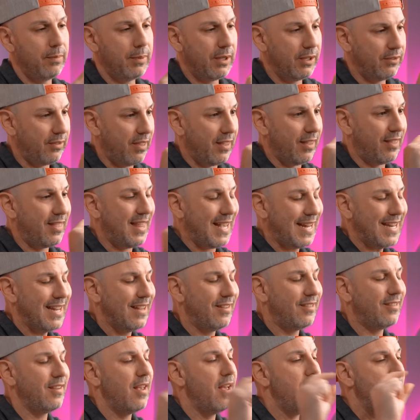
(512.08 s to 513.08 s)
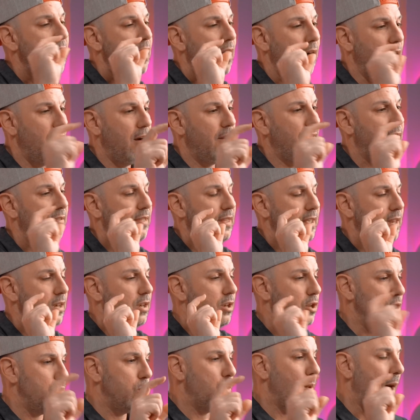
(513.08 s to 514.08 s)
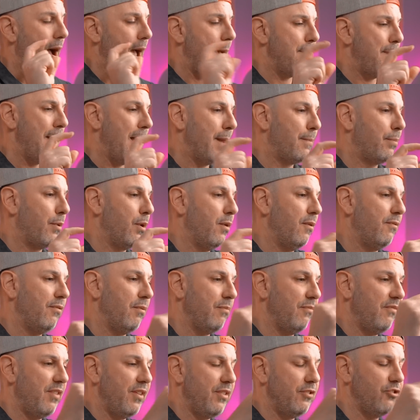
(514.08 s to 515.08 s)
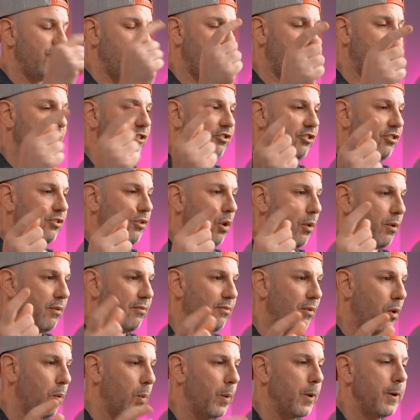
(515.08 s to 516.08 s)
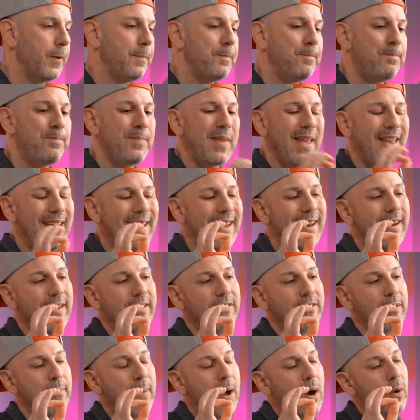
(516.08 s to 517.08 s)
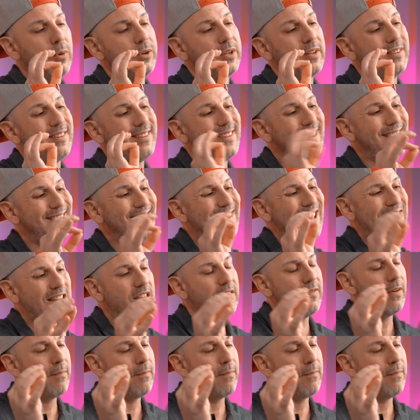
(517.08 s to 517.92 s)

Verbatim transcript: because of the thickness of the new iPad Pro from fifth generation going forward. It is about six tenths